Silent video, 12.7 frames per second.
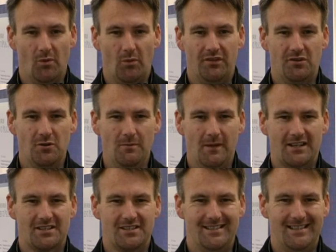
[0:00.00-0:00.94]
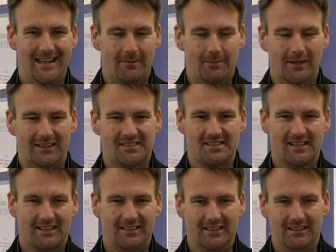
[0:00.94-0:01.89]
with too much debt being
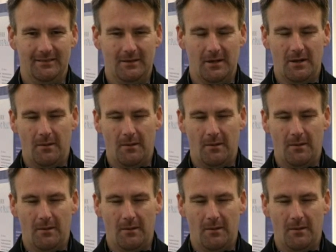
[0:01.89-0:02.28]
sucked in,